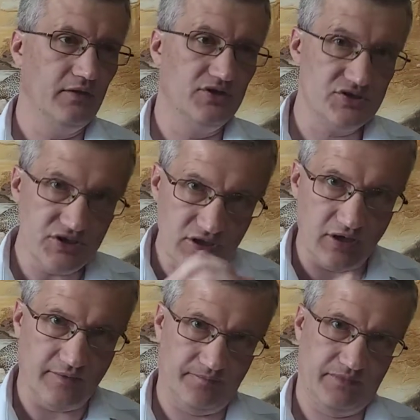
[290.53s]

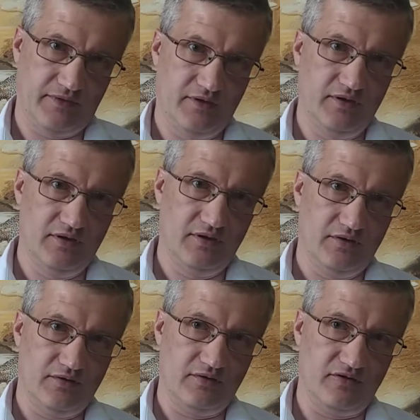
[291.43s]
deer.
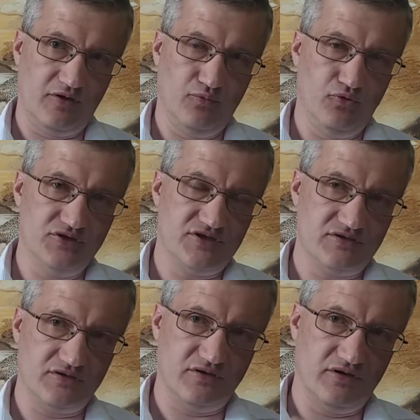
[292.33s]
They wanted
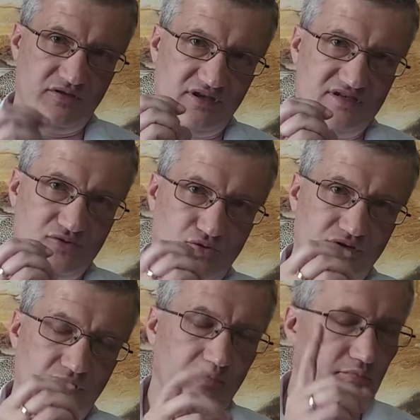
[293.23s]
these
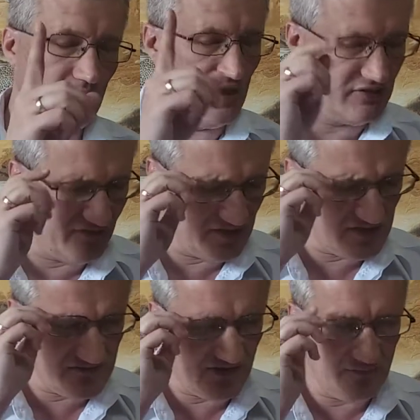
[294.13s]
horned, and it
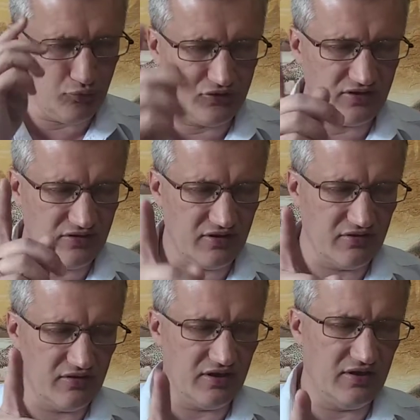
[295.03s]
is very important
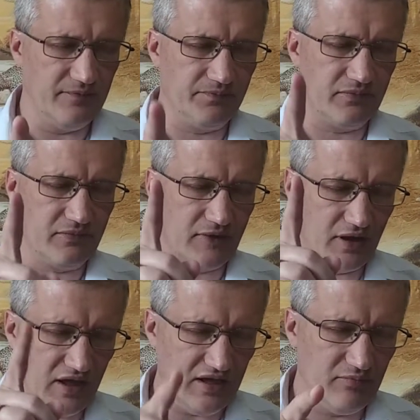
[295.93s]
that the
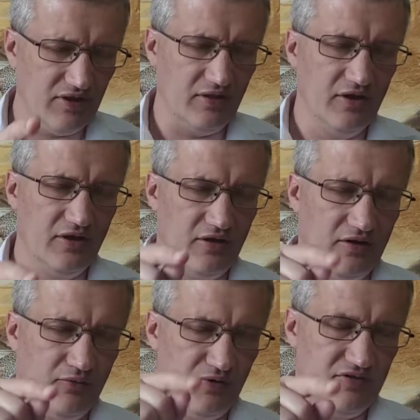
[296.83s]
animal
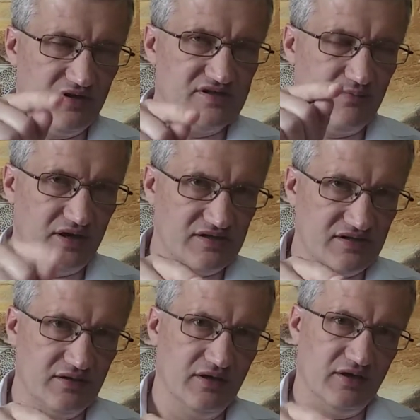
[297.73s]
with this
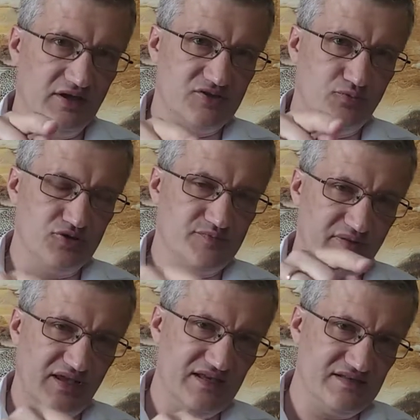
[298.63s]
mask it was
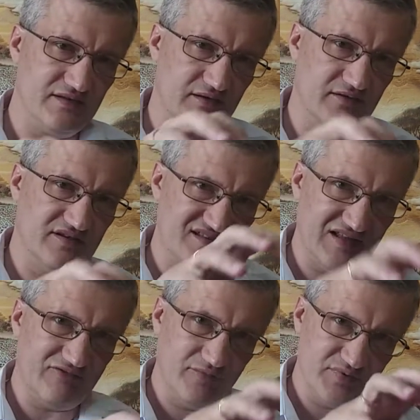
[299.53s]
placed in the
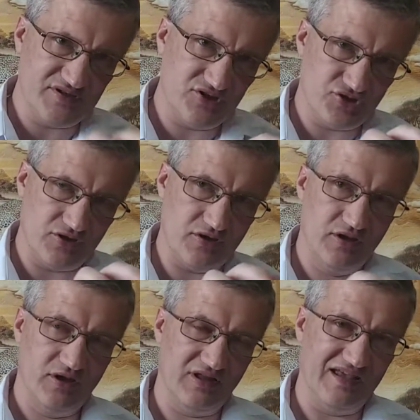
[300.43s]
central position,
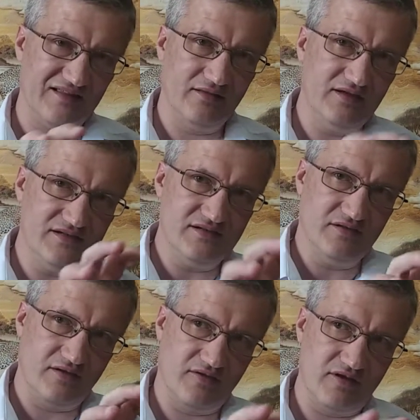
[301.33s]
like leading
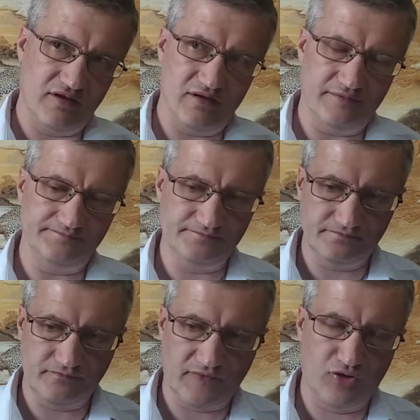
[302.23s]
the
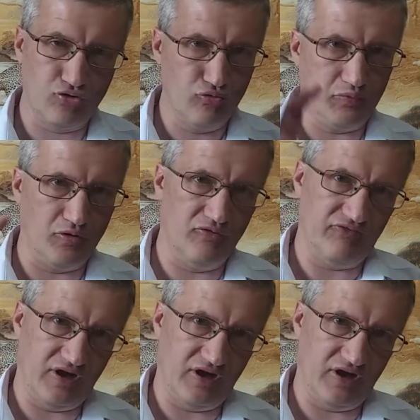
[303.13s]
group of